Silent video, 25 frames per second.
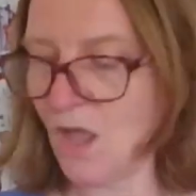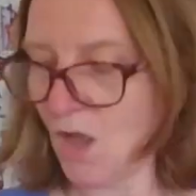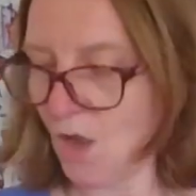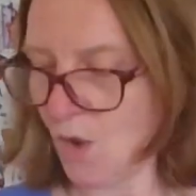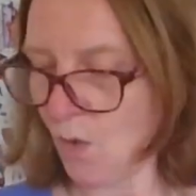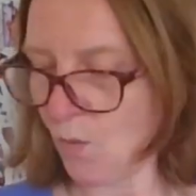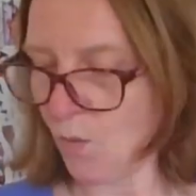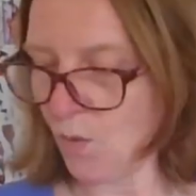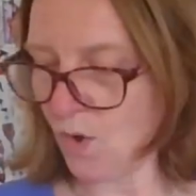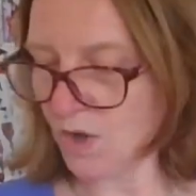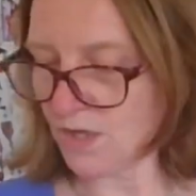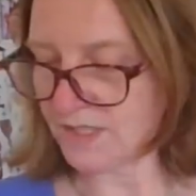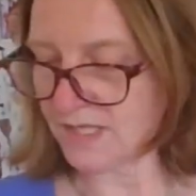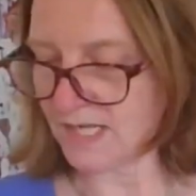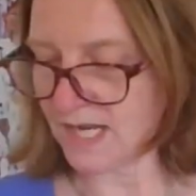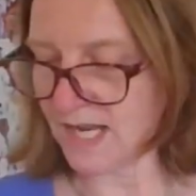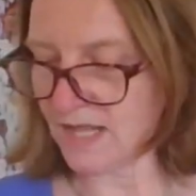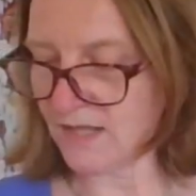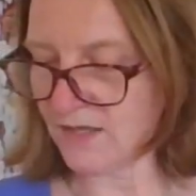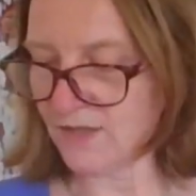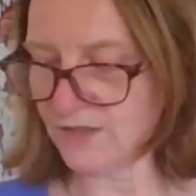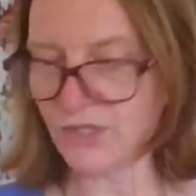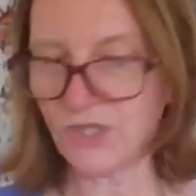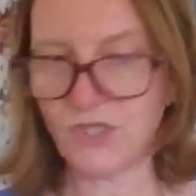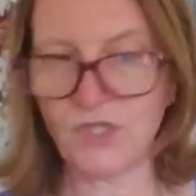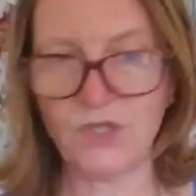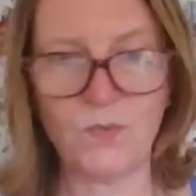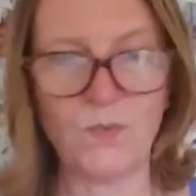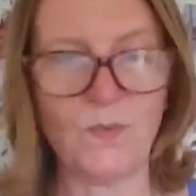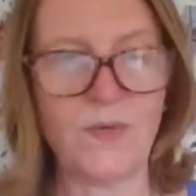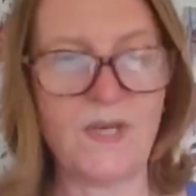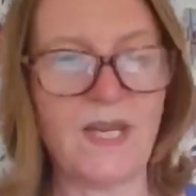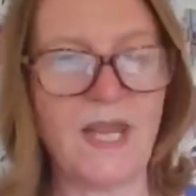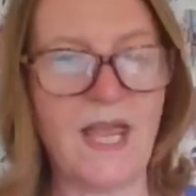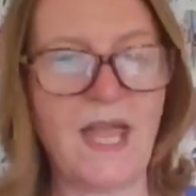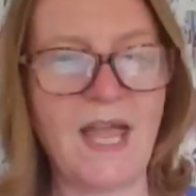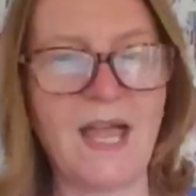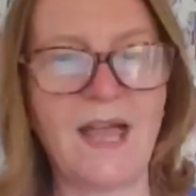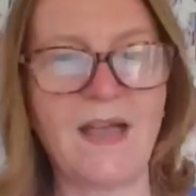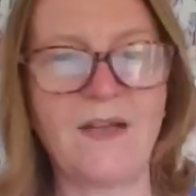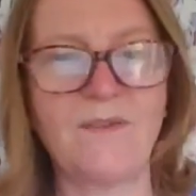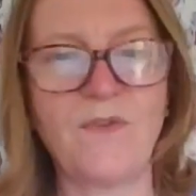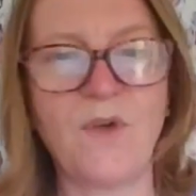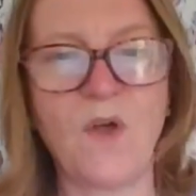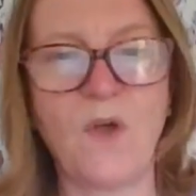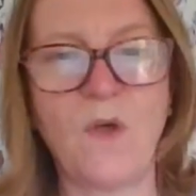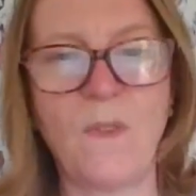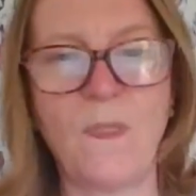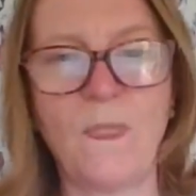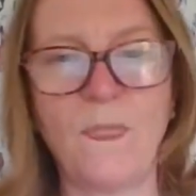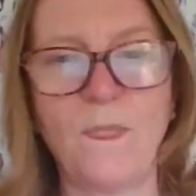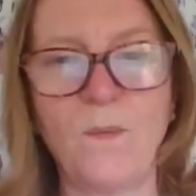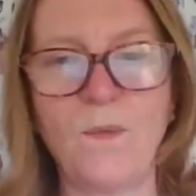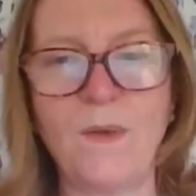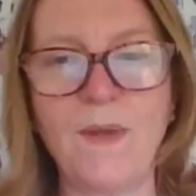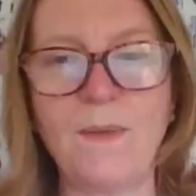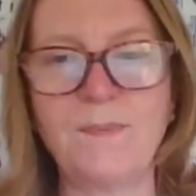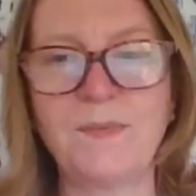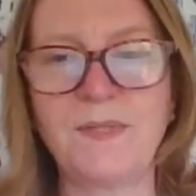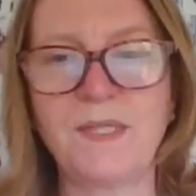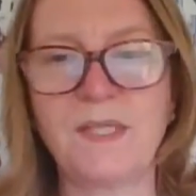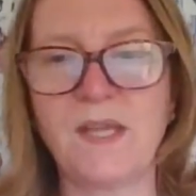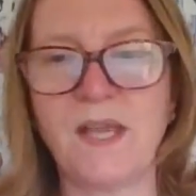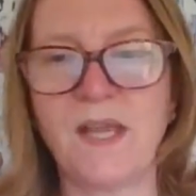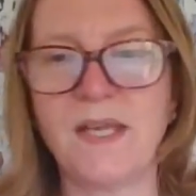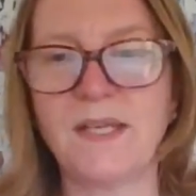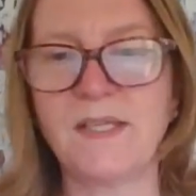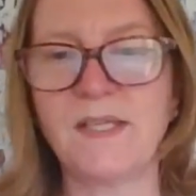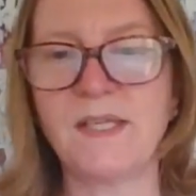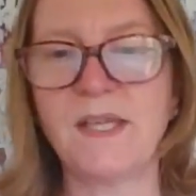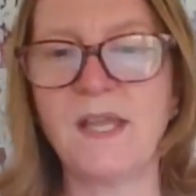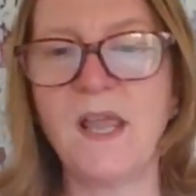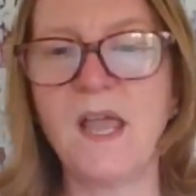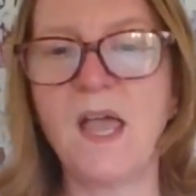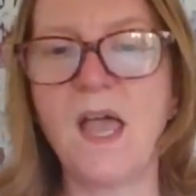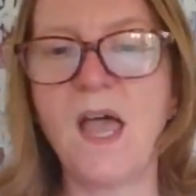What else do we have on the website?